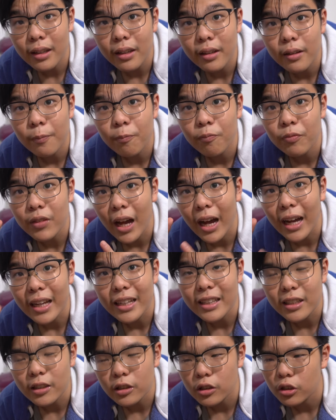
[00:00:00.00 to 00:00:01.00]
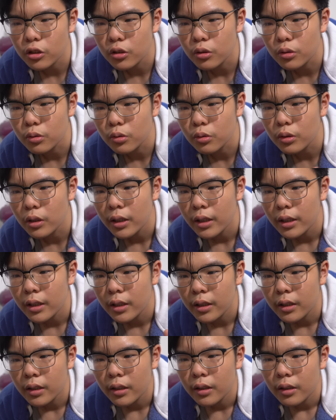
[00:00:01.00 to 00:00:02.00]
yet, I need to
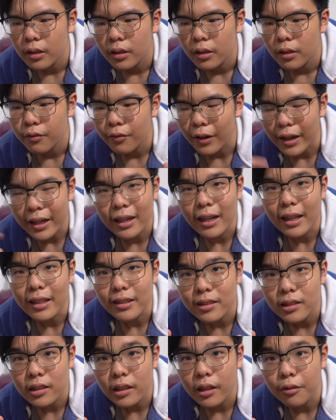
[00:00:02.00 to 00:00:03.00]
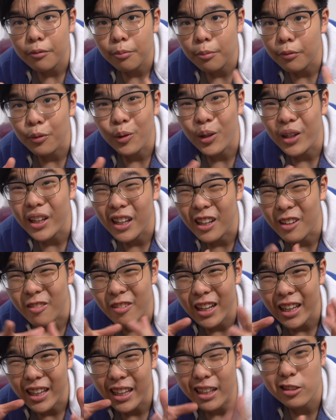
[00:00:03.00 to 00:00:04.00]
finalize stuff before I can
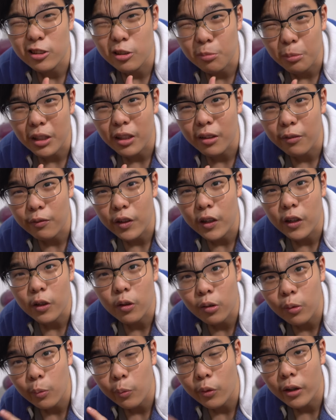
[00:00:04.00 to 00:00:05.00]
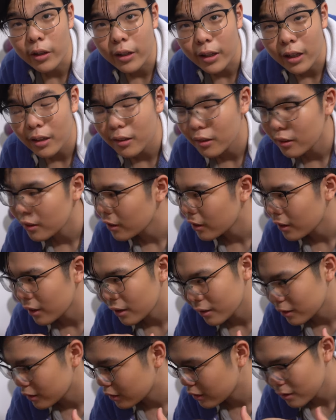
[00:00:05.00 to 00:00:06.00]
really get to making videos again
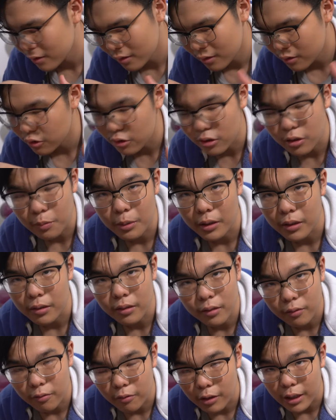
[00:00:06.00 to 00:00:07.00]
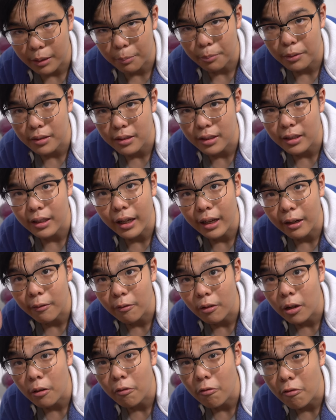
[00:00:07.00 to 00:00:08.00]
and it's just been really busy
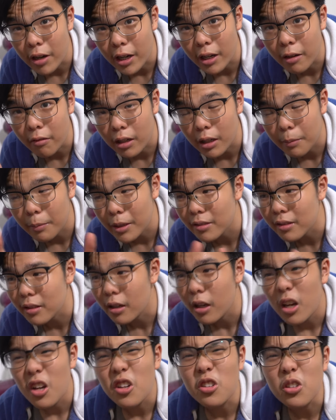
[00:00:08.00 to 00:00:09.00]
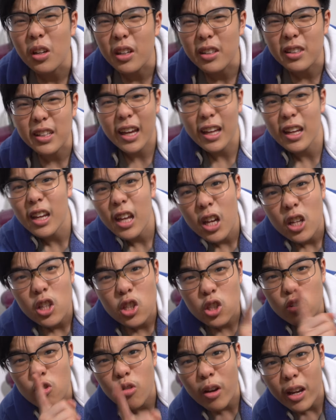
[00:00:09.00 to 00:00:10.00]
and really really messy so let's get
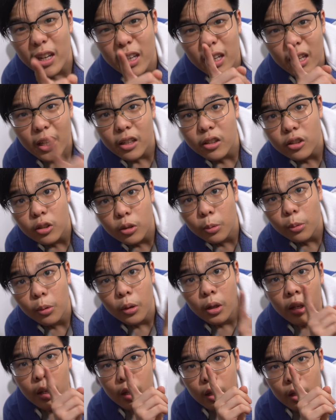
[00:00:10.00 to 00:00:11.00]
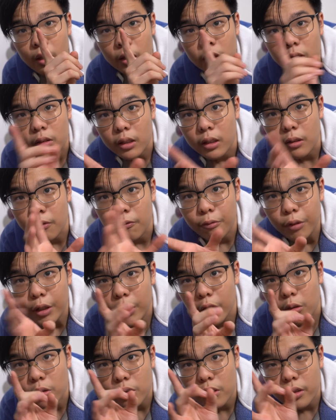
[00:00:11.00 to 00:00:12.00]
straight into the
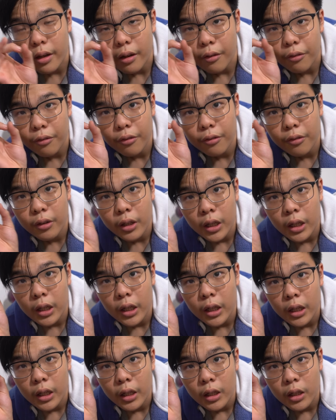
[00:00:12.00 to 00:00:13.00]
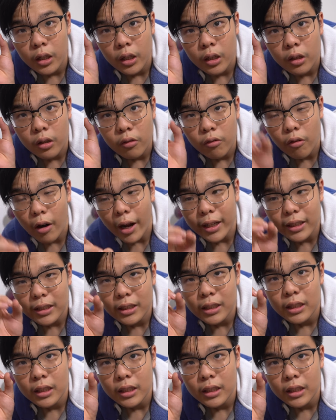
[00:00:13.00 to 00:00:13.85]
video stuff right